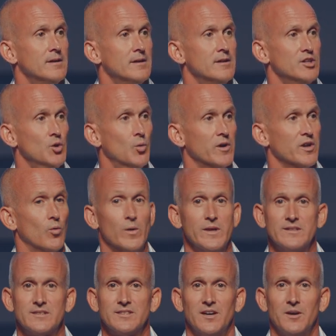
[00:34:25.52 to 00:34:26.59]
You want to
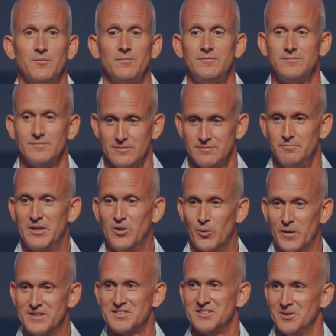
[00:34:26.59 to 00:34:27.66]
win some? Be
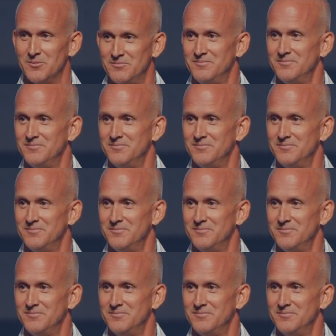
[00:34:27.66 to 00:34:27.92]
winsome.